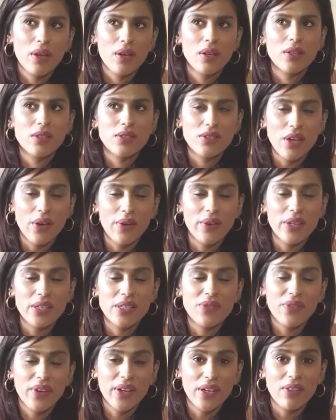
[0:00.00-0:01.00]
So
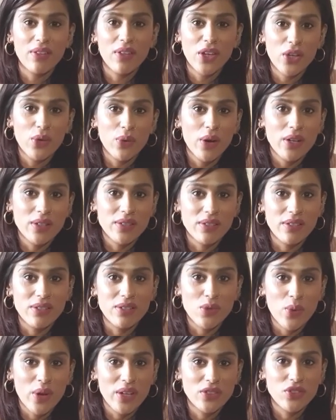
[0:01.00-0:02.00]
it's funny that you asked
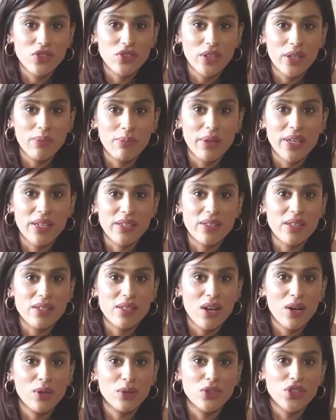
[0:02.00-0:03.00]
this question, because this
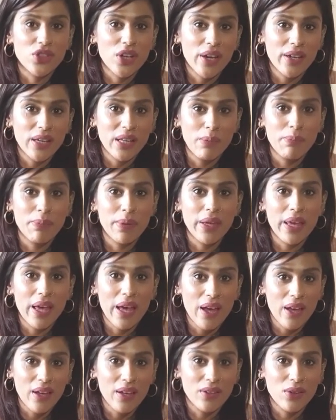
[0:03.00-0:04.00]
whole journey
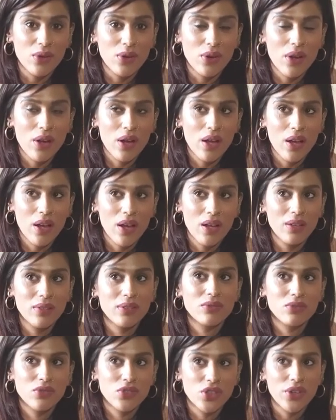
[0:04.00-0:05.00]
began
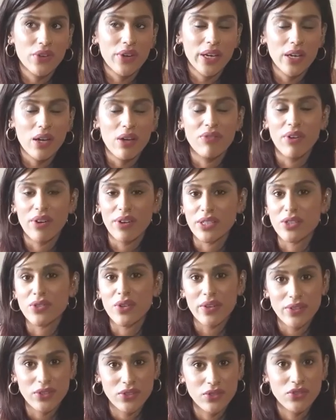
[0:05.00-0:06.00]
during a very
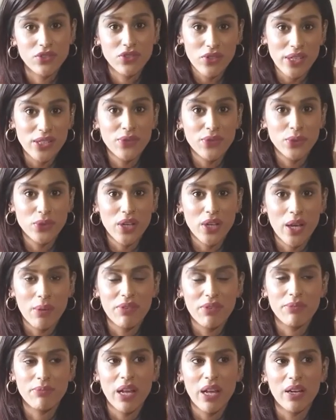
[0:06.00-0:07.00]
stressful
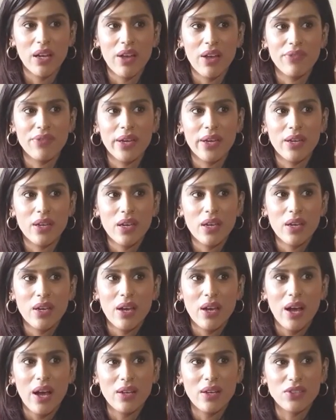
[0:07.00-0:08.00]
time of my life. It
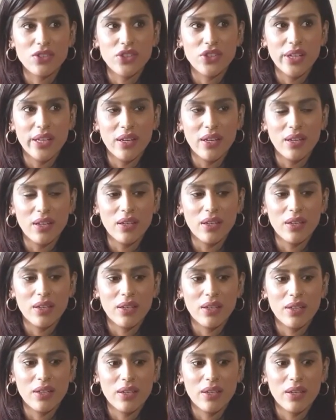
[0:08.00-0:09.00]
actually,
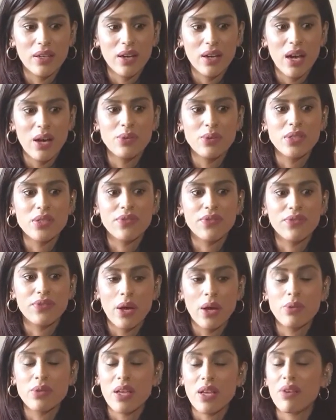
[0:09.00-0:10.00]
I was
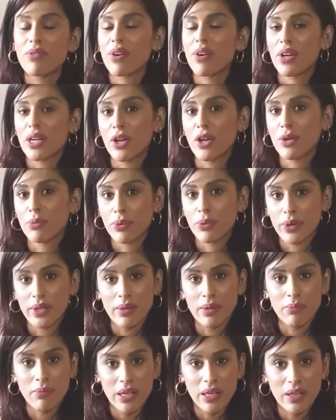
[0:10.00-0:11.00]
at a very low
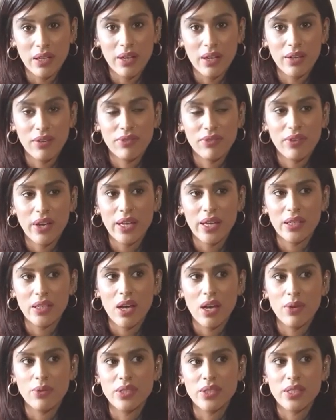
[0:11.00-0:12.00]
point in my life, and
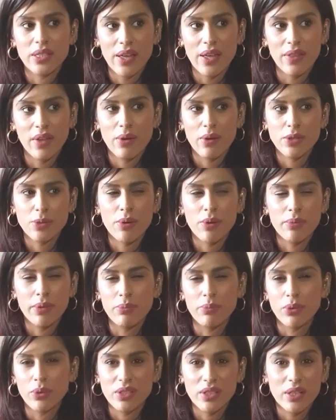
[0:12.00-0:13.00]
I would say that I was probably
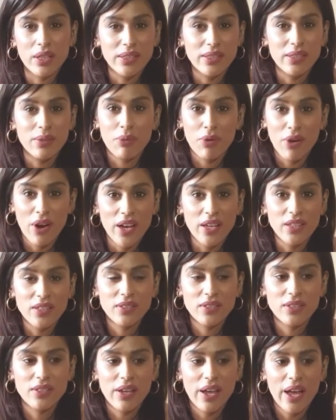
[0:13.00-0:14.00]
borderline
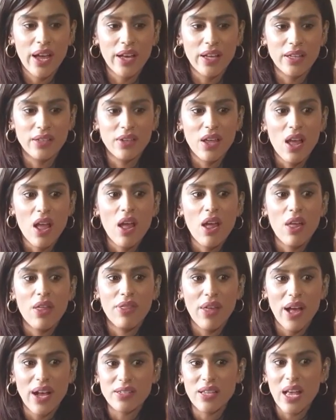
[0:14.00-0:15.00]
depressed. And
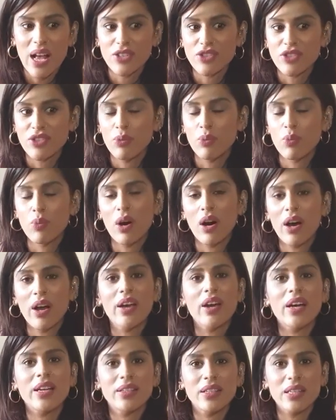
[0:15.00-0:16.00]
that's actually
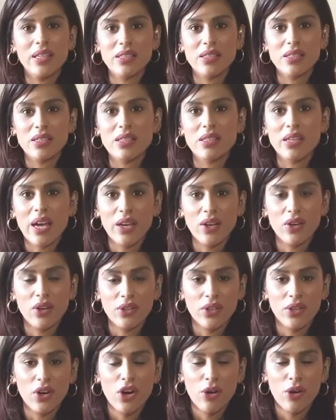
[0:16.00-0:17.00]
why I needed to take
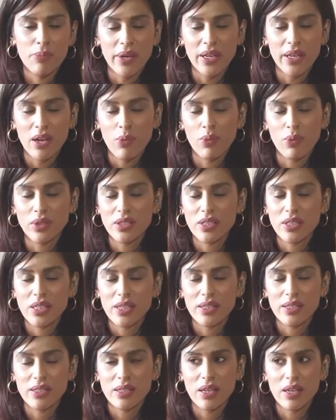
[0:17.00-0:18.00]
on a hobby, and I
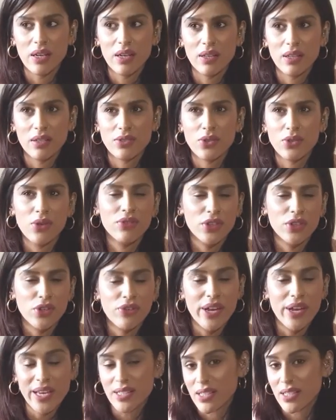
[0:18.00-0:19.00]
wanted sort of a
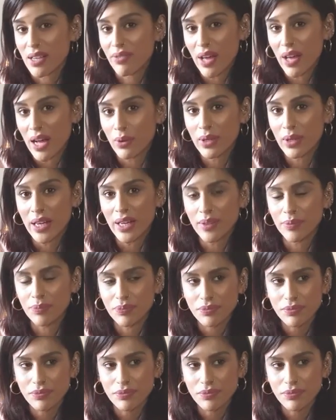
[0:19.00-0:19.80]
creative outlet.